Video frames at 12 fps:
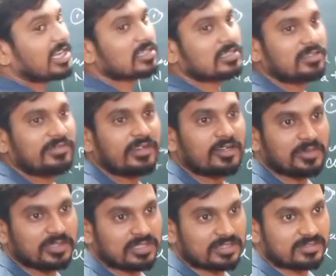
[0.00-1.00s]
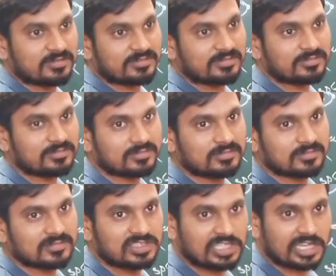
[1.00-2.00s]
is a different business.
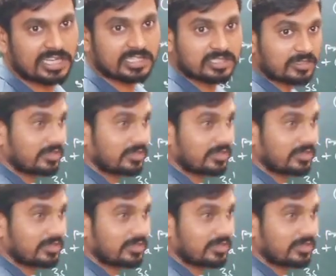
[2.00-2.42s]
Sharing is a